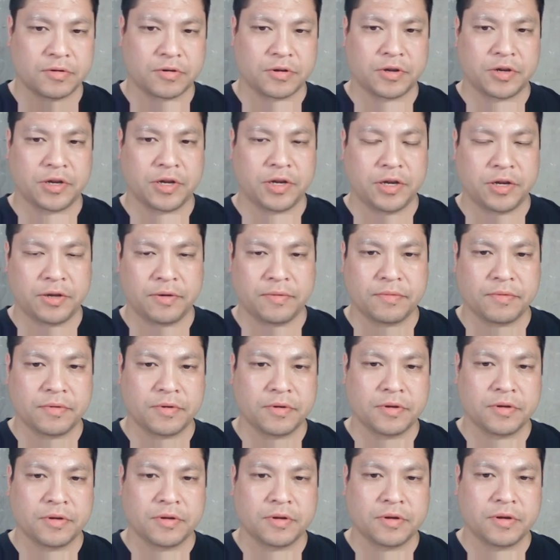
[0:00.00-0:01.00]
Okay,
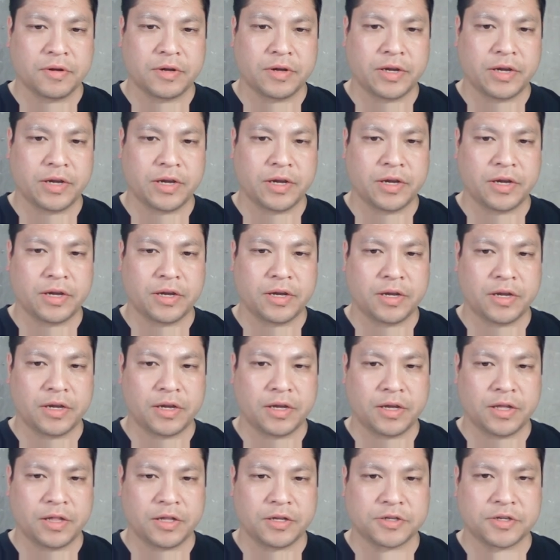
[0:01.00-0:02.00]

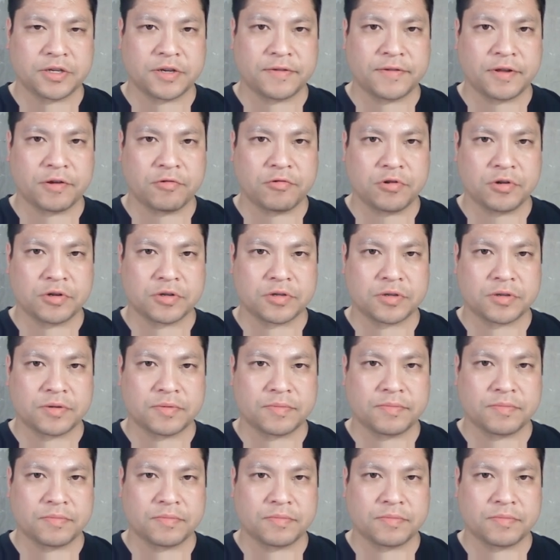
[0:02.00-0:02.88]
and let's see if that works.